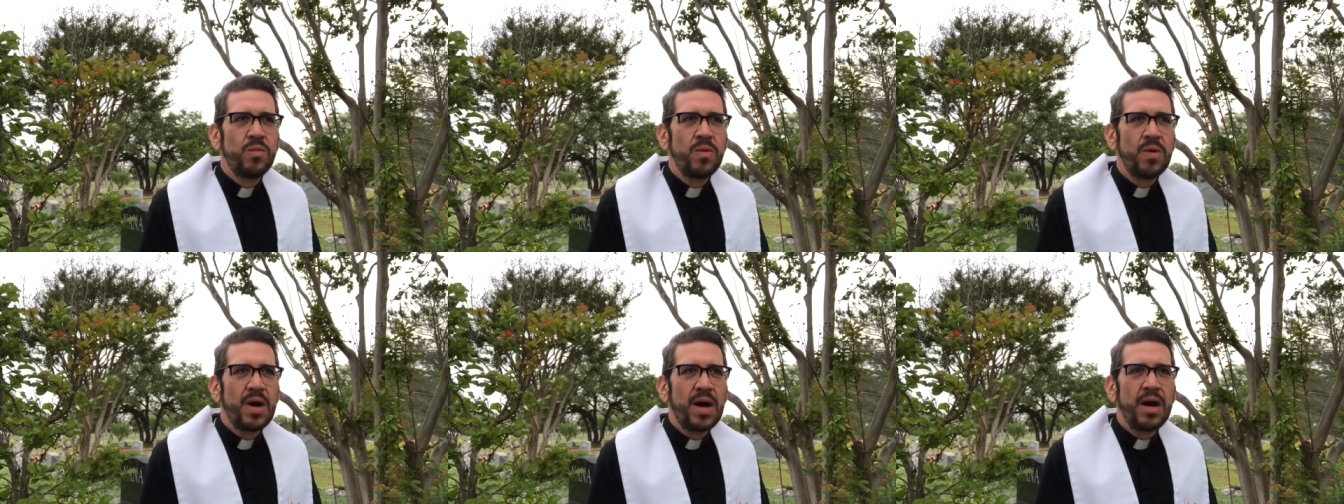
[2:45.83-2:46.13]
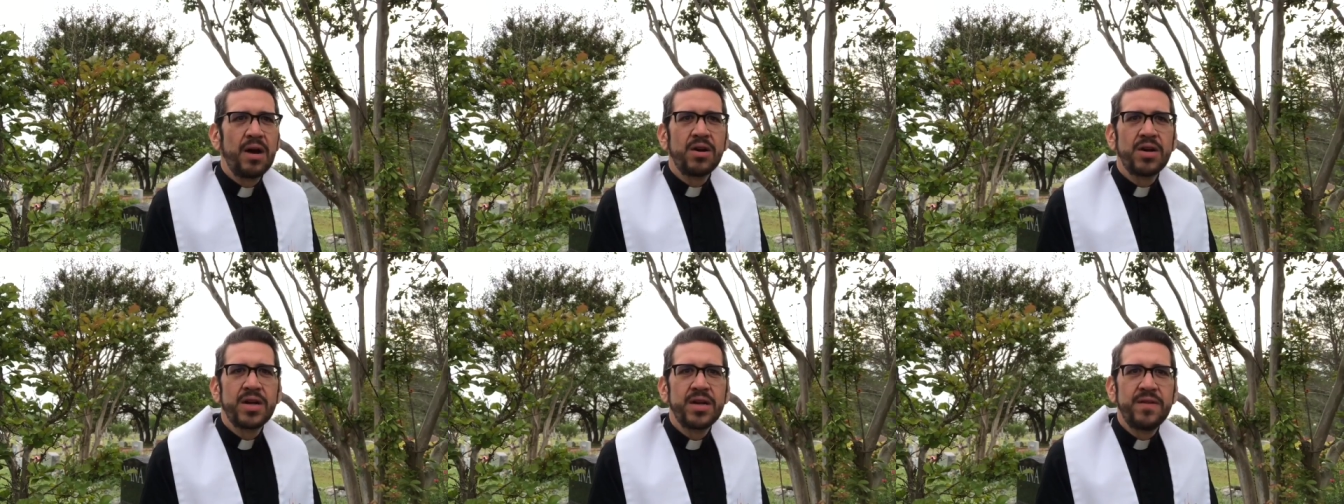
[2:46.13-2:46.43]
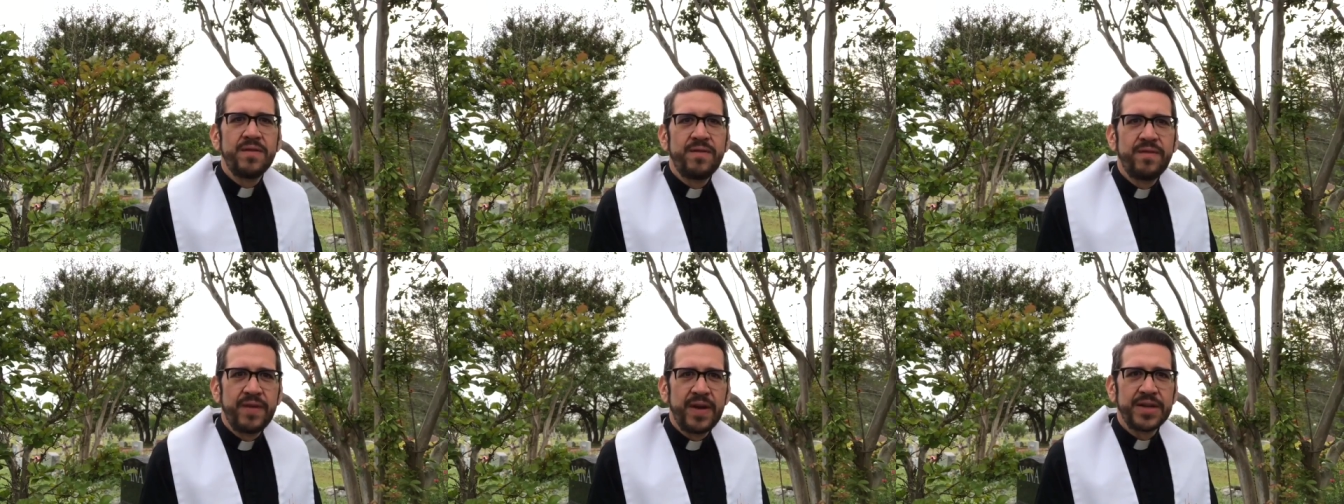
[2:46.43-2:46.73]
our
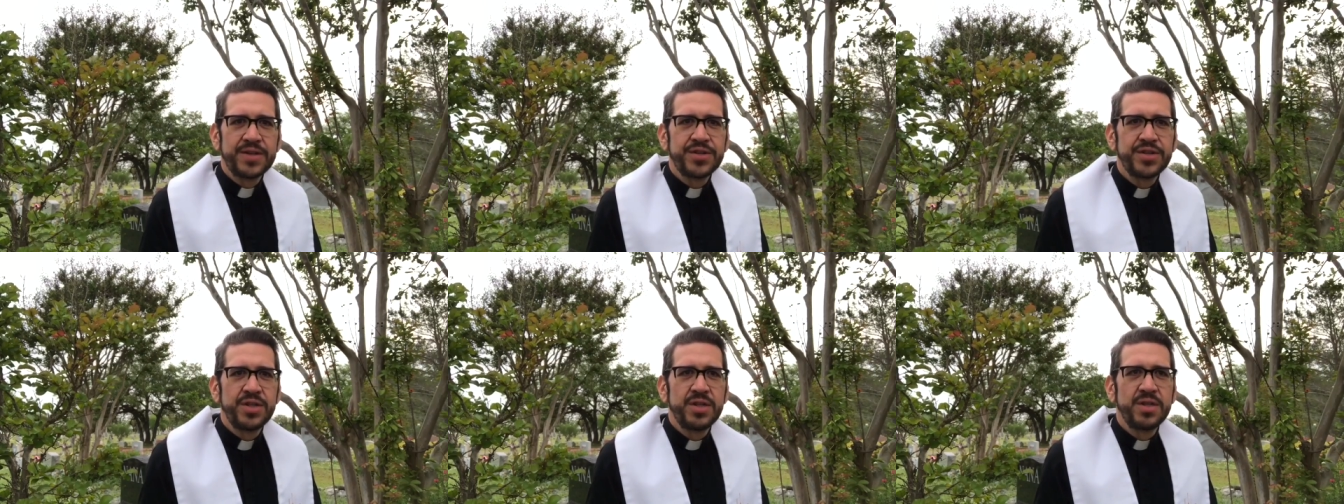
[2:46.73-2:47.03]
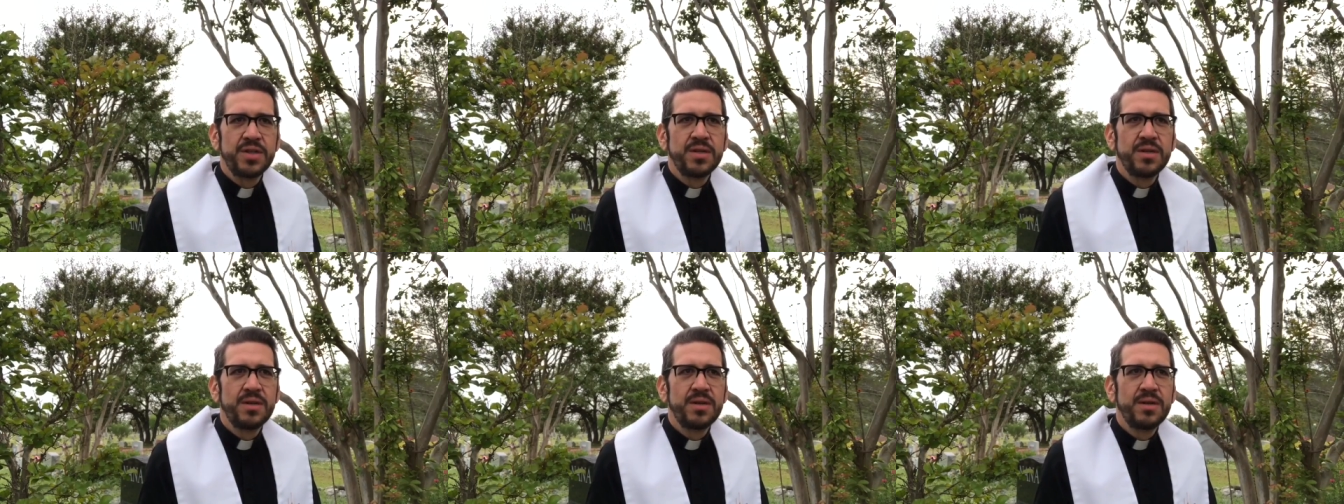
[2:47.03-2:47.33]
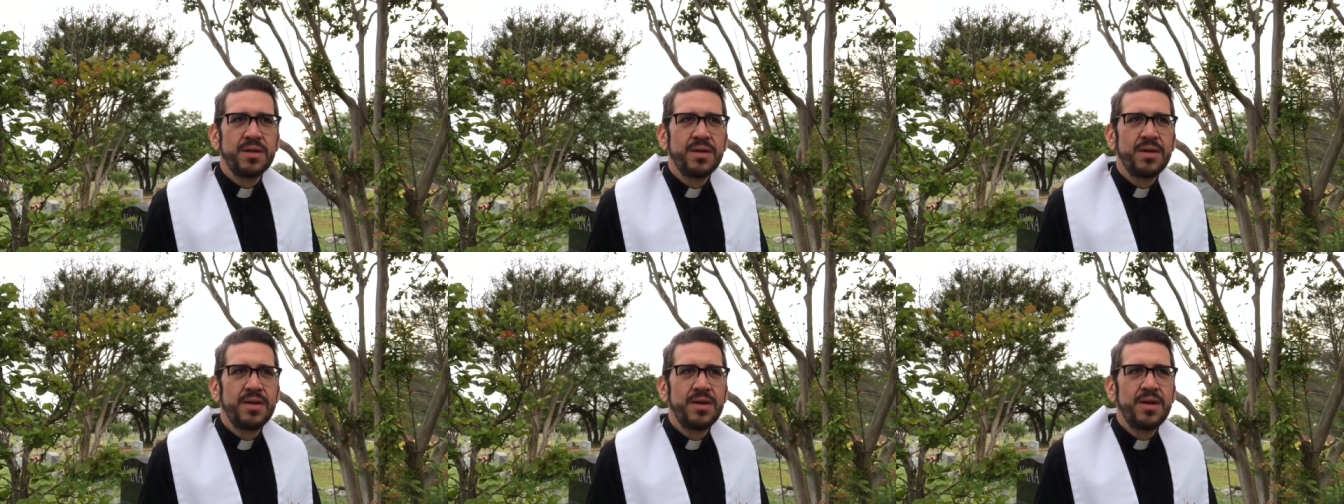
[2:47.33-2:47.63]
confession
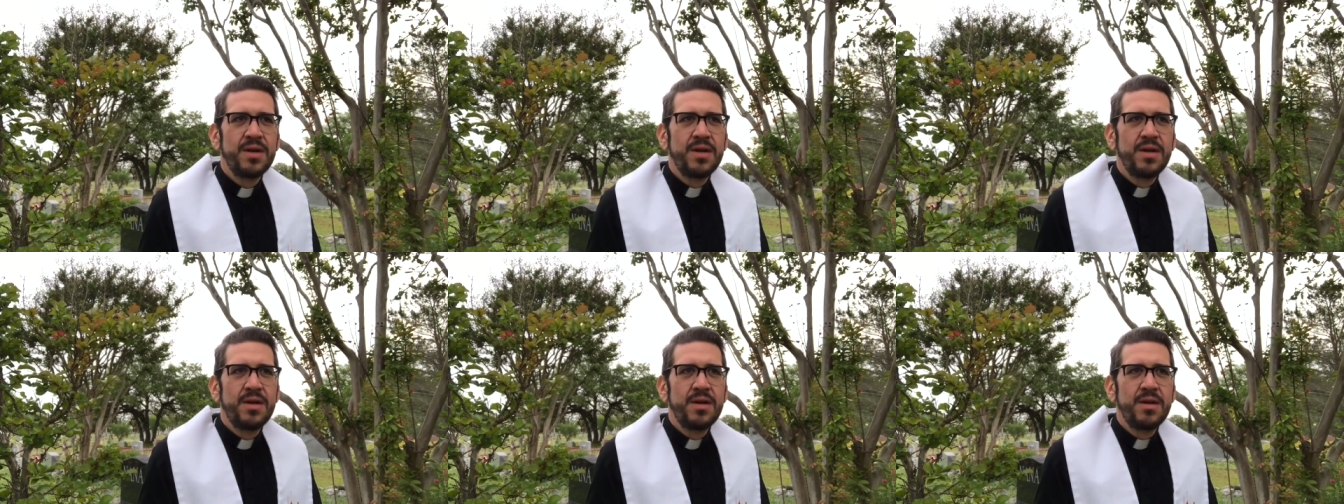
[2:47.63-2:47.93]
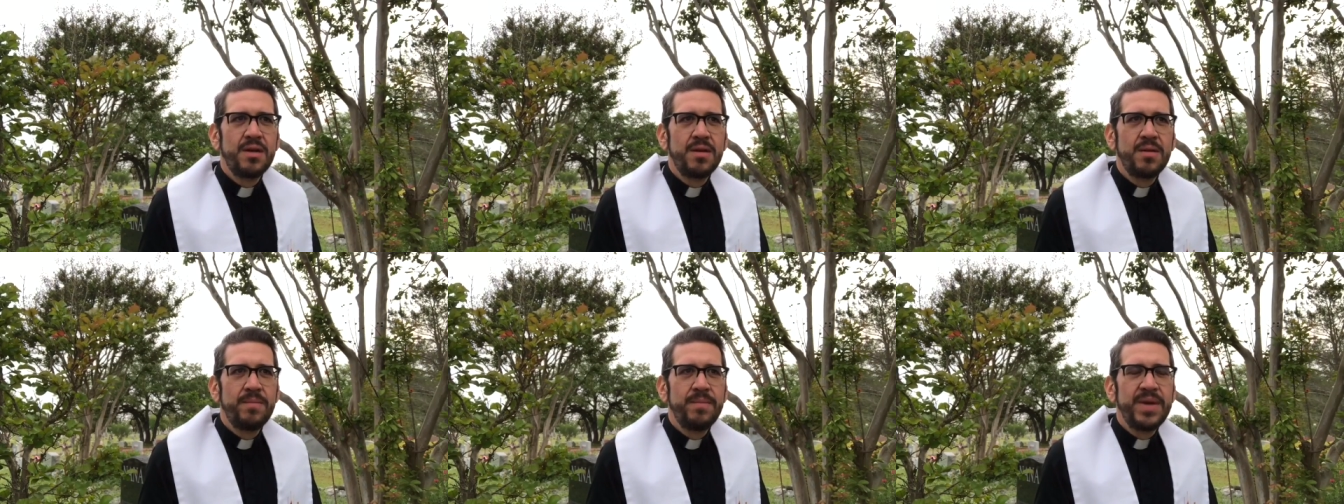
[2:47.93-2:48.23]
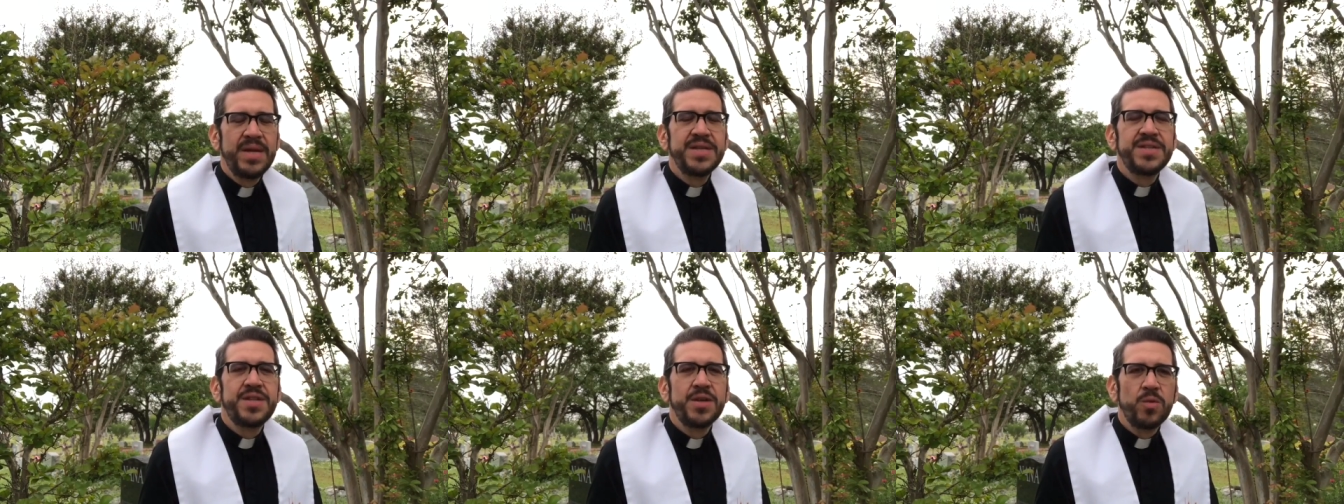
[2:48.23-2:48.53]

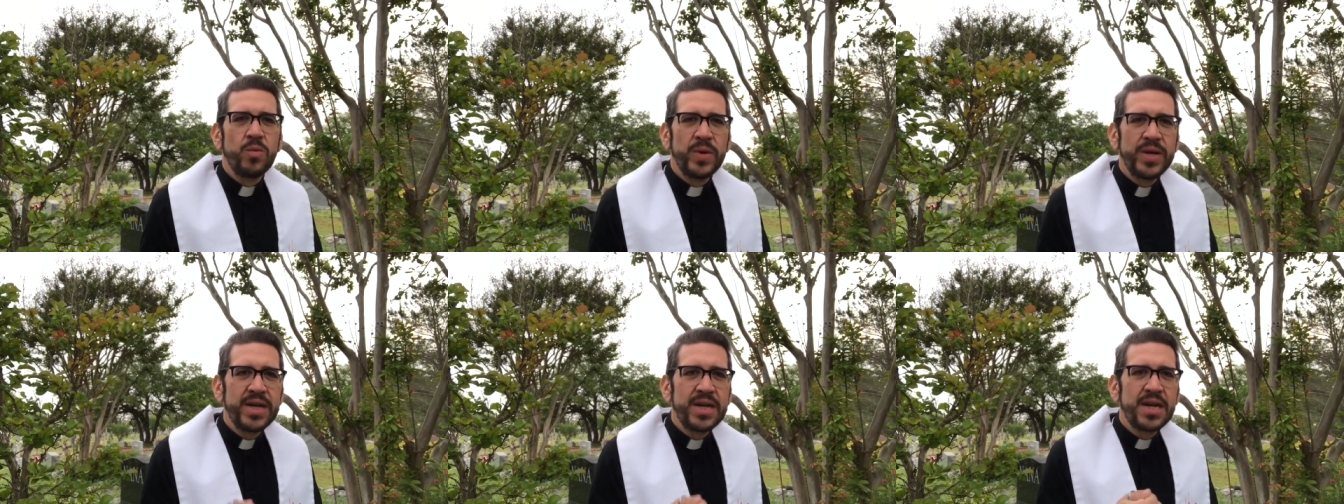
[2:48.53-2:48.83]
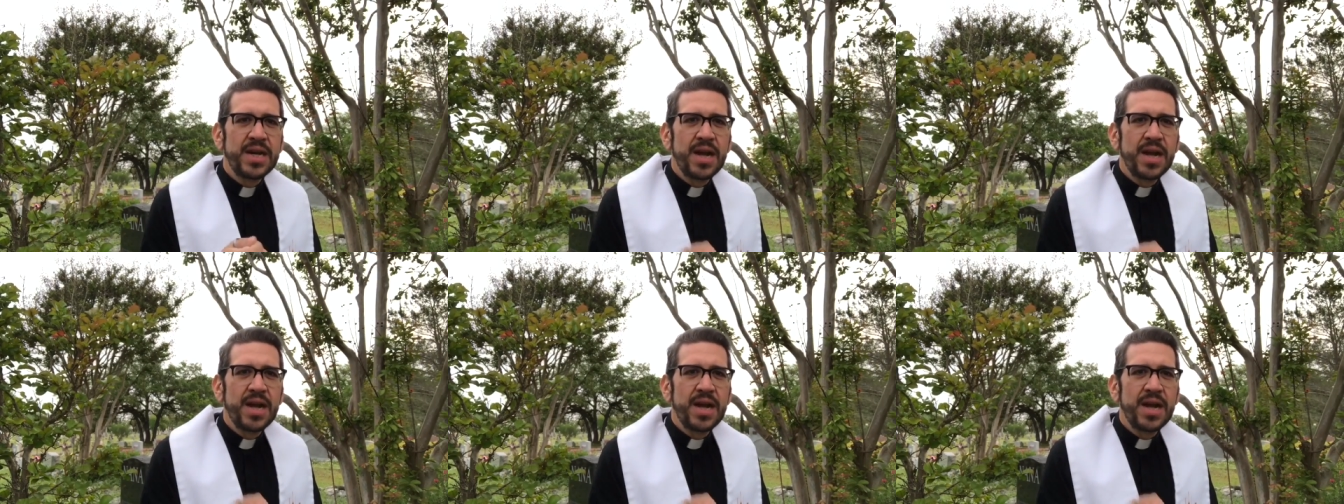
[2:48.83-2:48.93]
means that we